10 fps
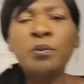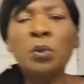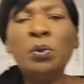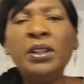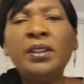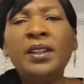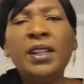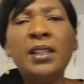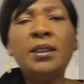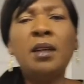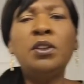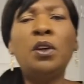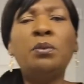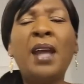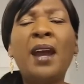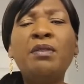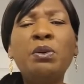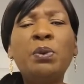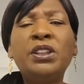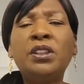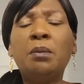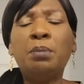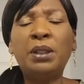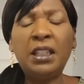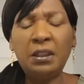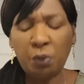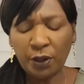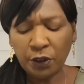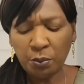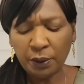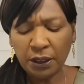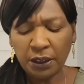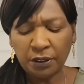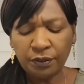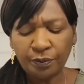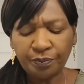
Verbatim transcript: One of the things that, you know, not everyone's going to believe what you believe.